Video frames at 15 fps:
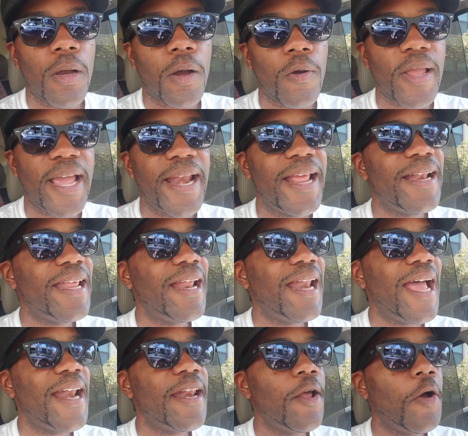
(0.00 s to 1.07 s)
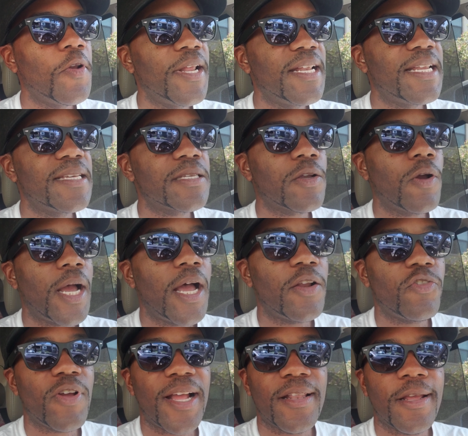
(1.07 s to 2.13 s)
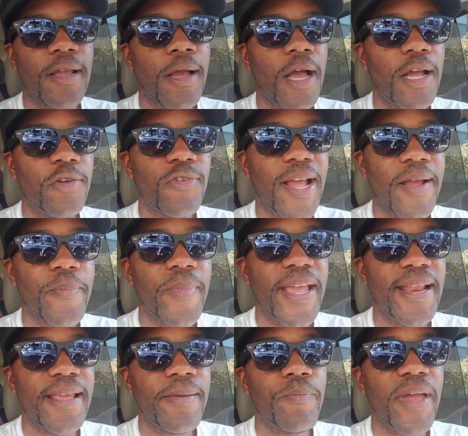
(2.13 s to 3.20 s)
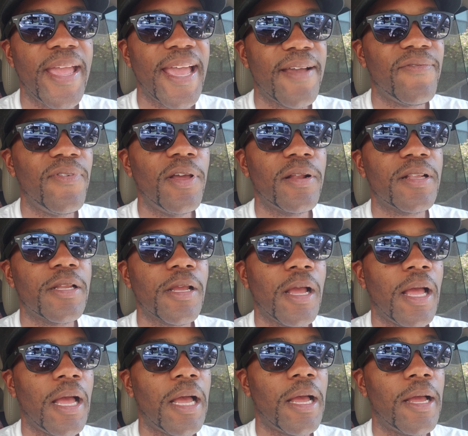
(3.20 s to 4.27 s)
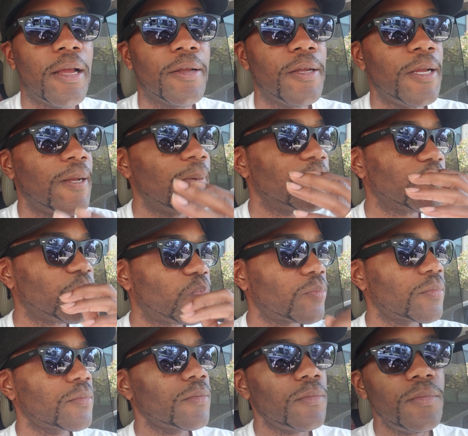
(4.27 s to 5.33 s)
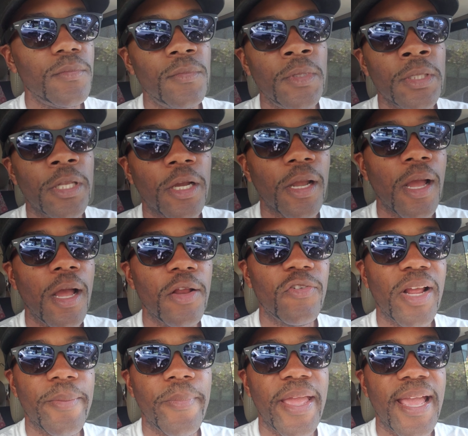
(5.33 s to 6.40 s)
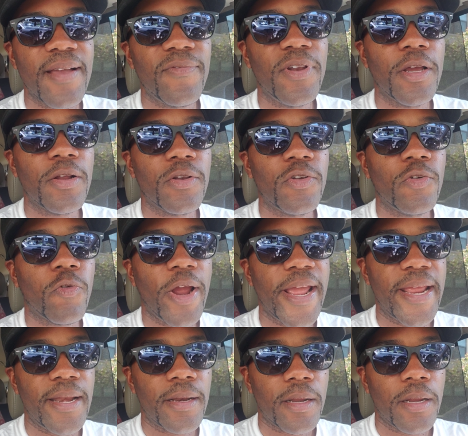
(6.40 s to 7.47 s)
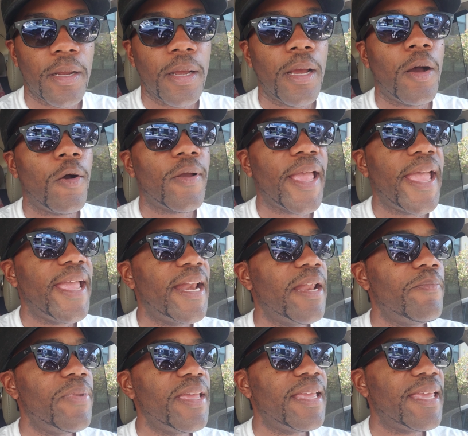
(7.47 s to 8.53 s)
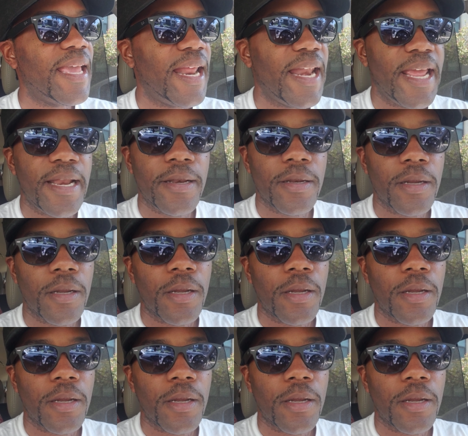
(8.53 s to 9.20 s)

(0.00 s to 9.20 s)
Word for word: Okay, they did not know that this contract, the contract may may have looked uh the contract may have looked great, okay, in the beginning.